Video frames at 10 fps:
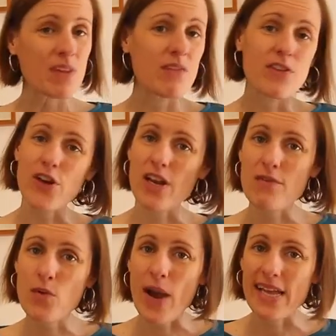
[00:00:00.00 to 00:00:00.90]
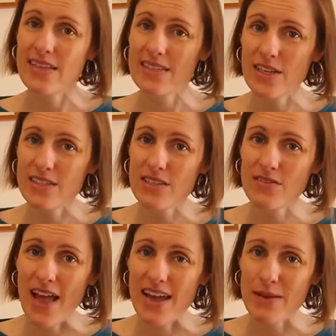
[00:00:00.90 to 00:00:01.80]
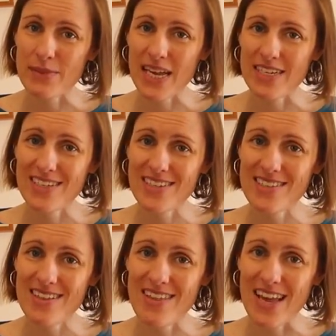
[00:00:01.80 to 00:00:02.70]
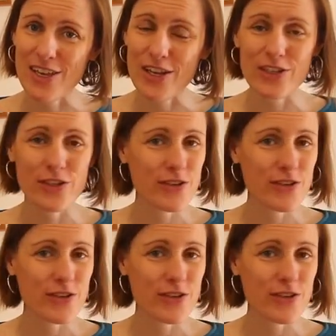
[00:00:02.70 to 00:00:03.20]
If you don't have a weight, there's lots of adaptations that you can do.